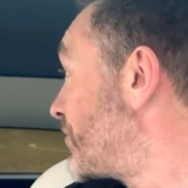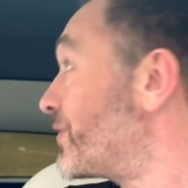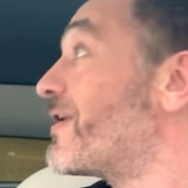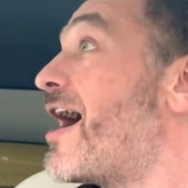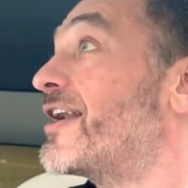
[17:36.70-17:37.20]

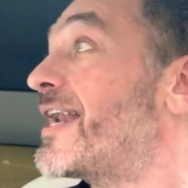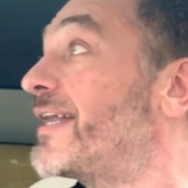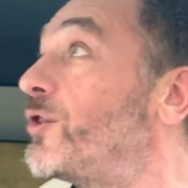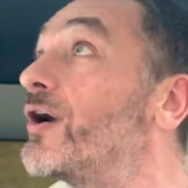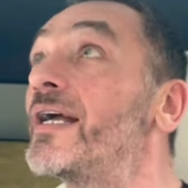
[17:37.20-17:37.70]
around and I
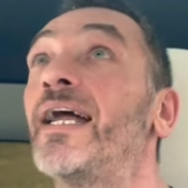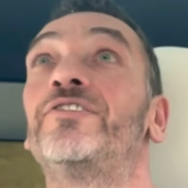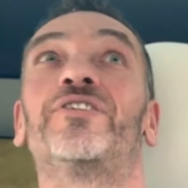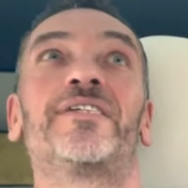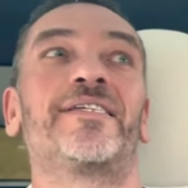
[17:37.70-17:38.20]
look and I
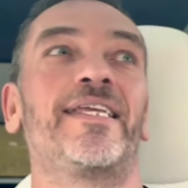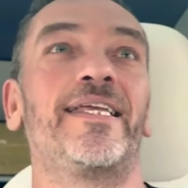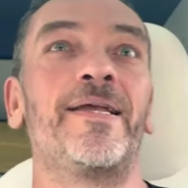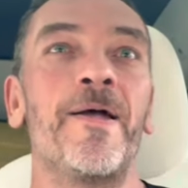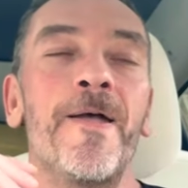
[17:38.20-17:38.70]
just
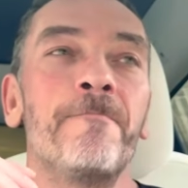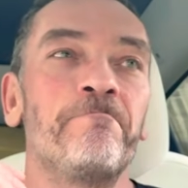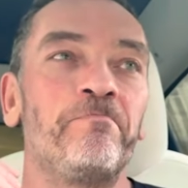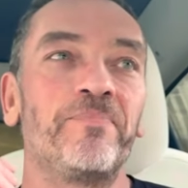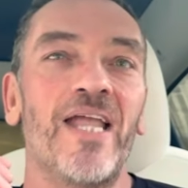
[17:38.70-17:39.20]
see
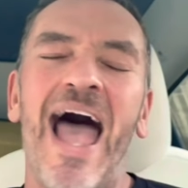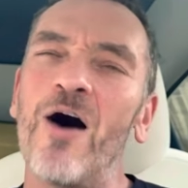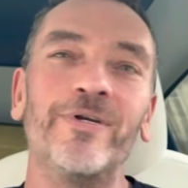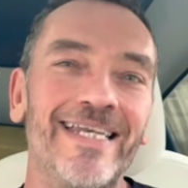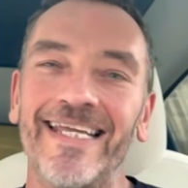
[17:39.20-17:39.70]

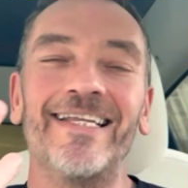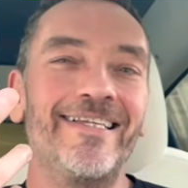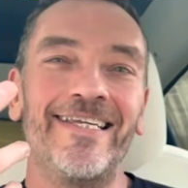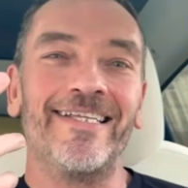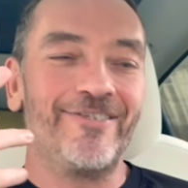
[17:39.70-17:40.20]
how neat
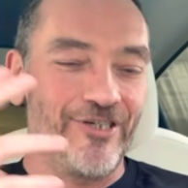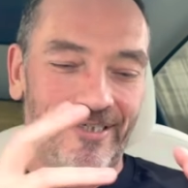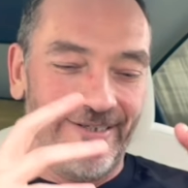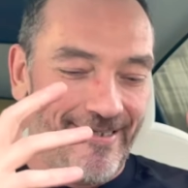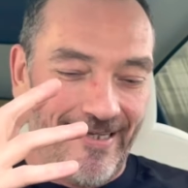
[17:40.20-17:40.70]

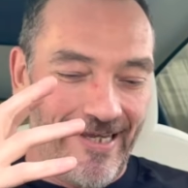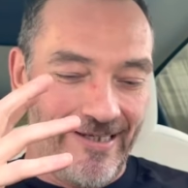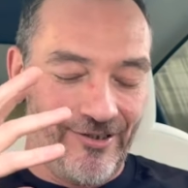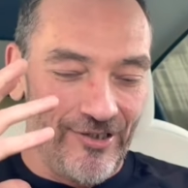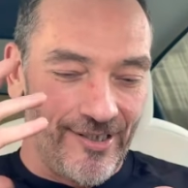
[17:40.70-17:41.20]

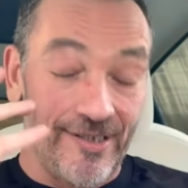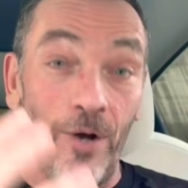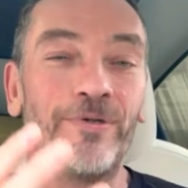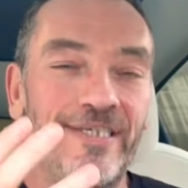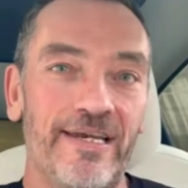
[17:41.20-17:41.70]
it's just
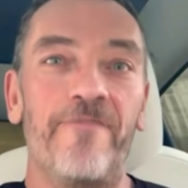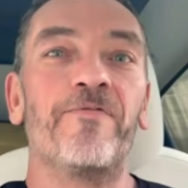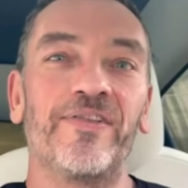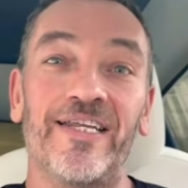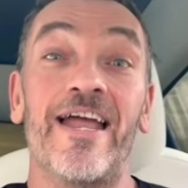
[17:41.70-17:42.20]
so
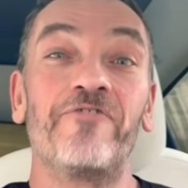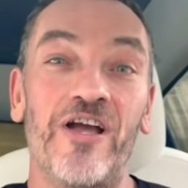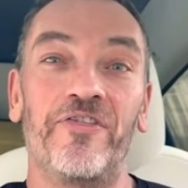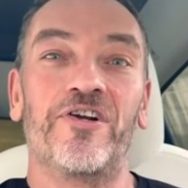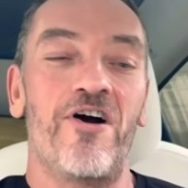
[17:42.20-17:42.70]
different than every
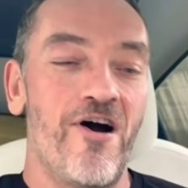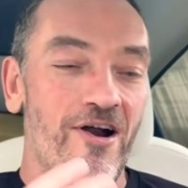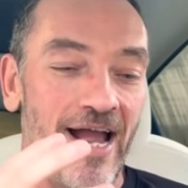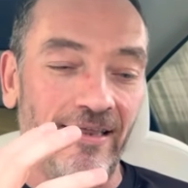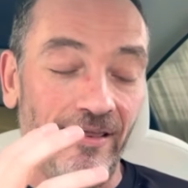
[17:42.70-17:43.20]
other car.
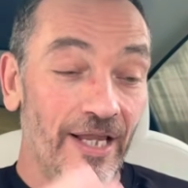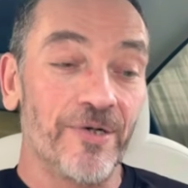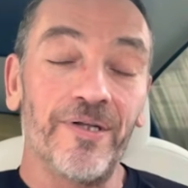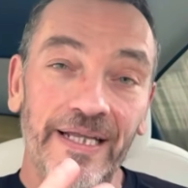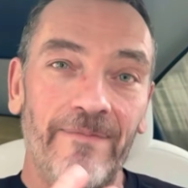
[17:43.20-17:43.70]
I
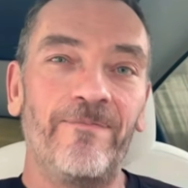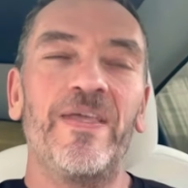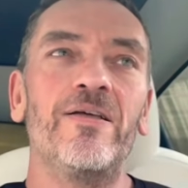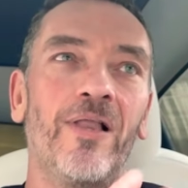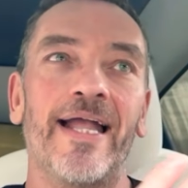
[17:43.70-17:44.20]
literally
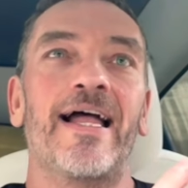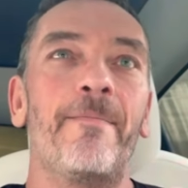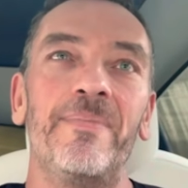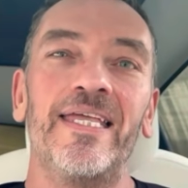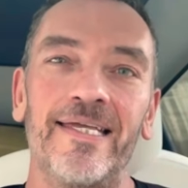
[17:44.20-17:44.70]
feel like
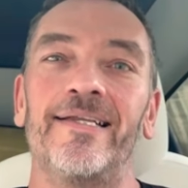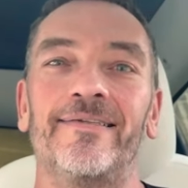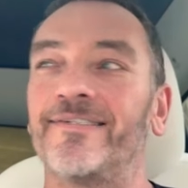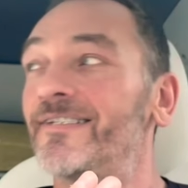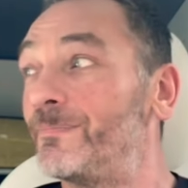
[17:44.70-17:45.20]
I'm
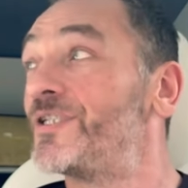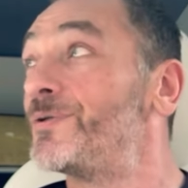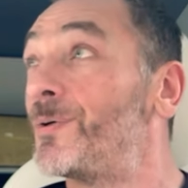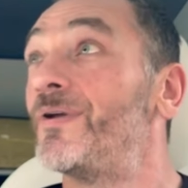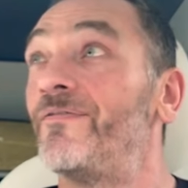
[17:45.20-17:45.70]
in some
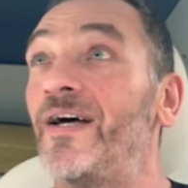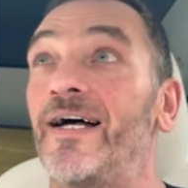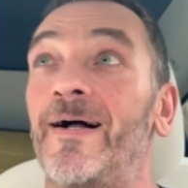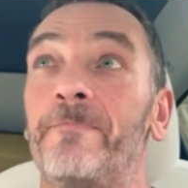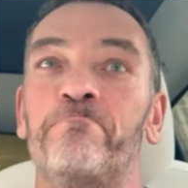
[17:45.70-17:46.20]
sort of
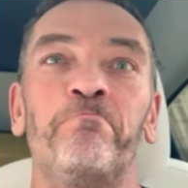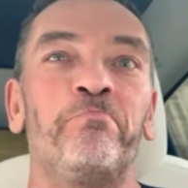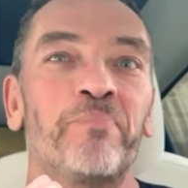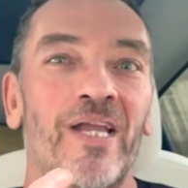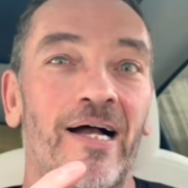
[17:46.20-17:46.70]
a
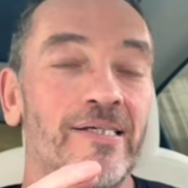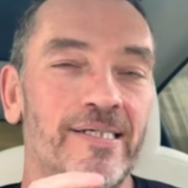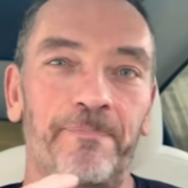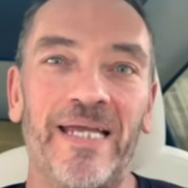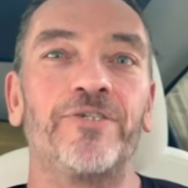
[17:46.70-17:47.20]

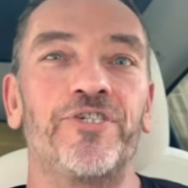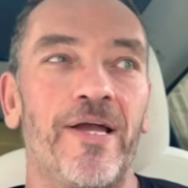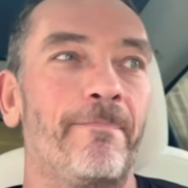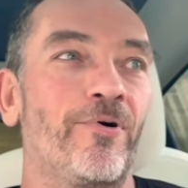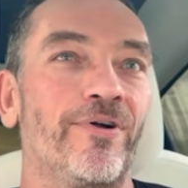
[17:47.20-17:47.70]

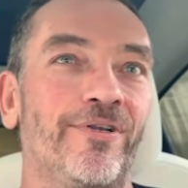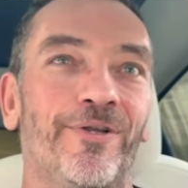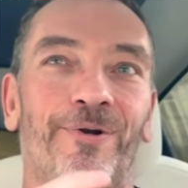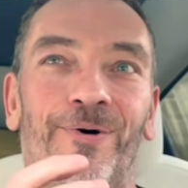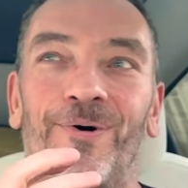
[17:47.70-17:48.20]
spaceship or a
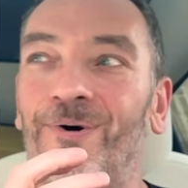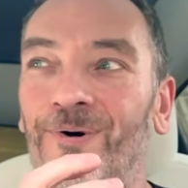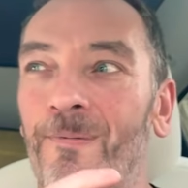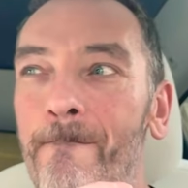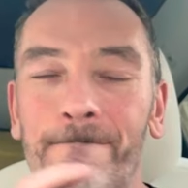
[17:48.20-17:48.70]

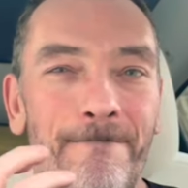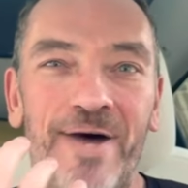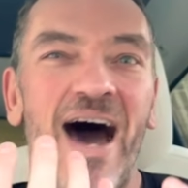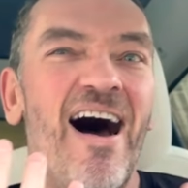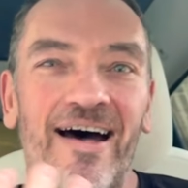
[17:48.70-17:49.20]
little
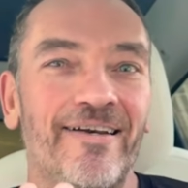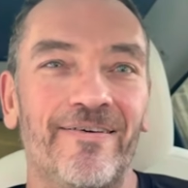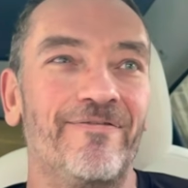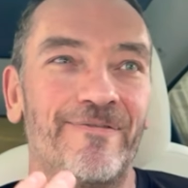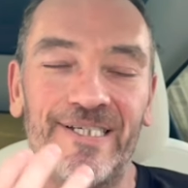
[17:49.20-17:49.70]
pod
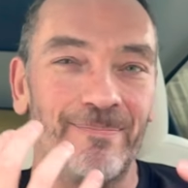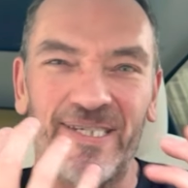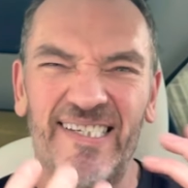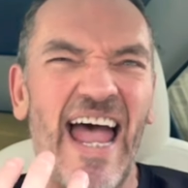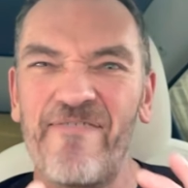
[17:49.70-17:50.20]
of some
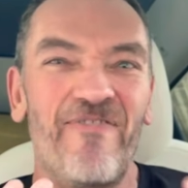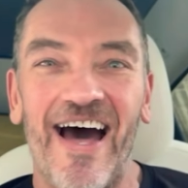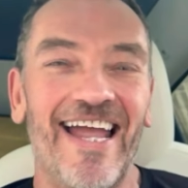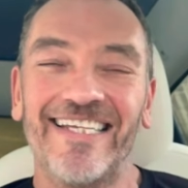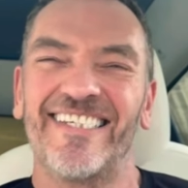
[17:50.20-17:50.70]

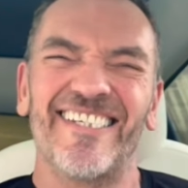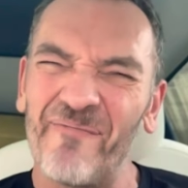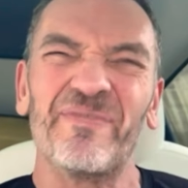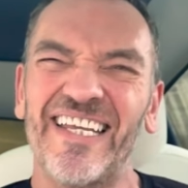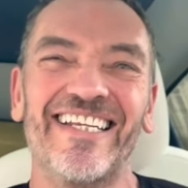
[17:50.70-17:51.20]
sci-fi
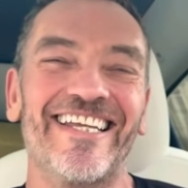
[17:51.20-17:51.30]
something,